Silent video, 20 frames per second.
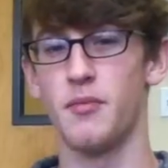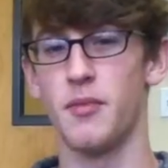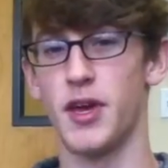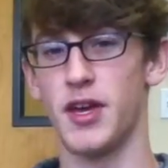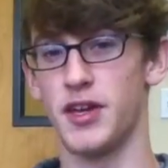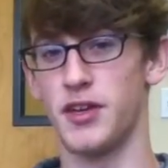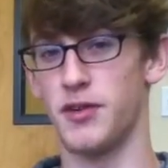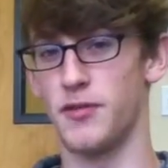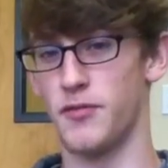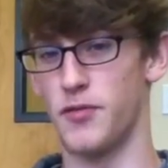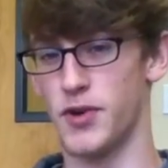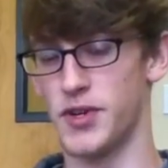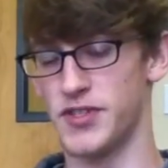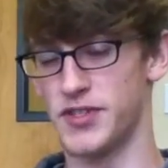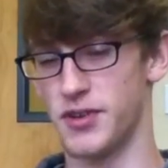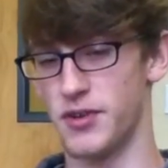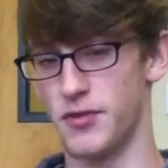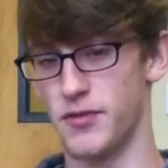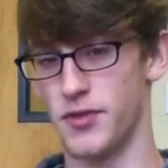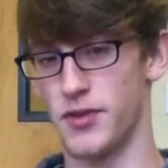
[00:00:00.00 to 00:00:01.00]
making your
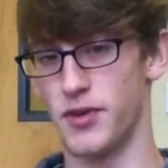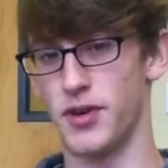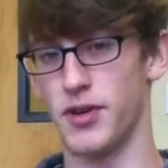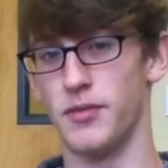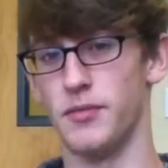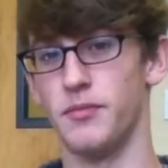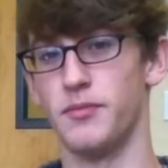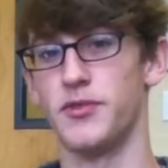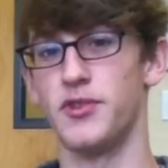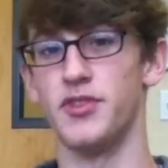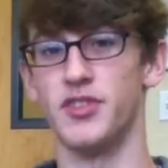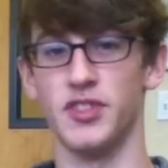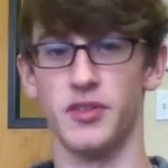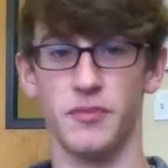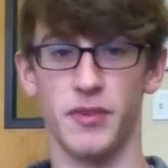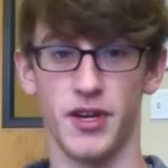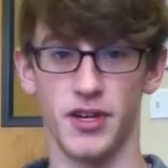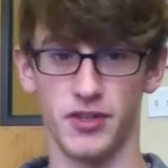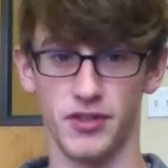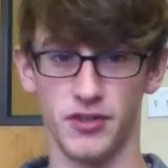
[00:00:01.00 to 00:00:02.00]
voiceover and choosing the
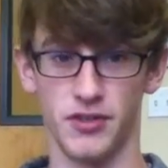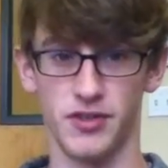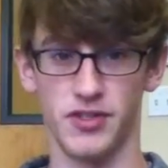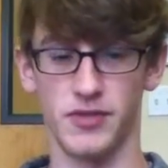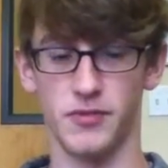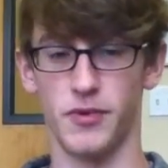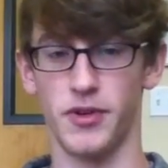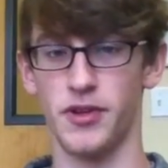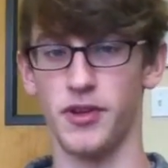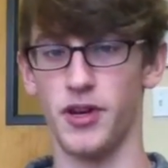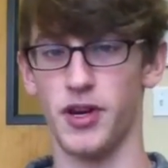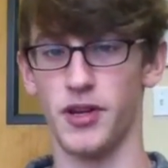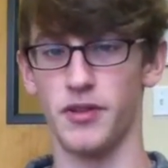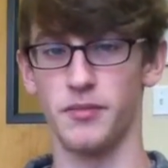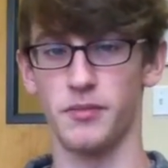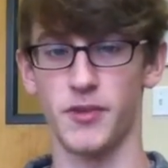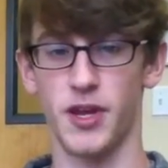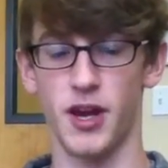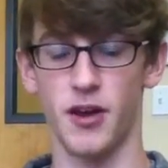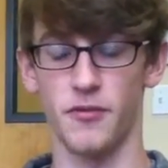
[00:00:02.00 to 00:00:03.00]
pictures and whatnot
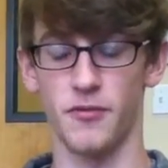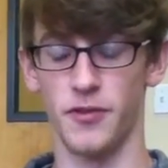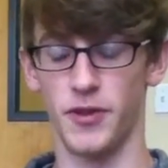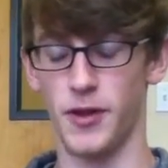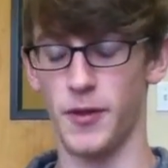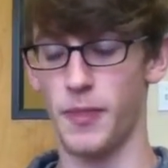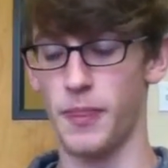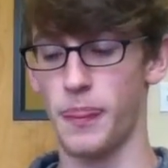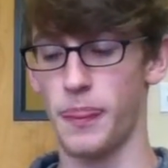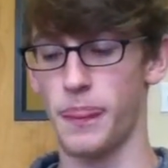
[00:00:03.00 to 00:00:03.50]
carefully.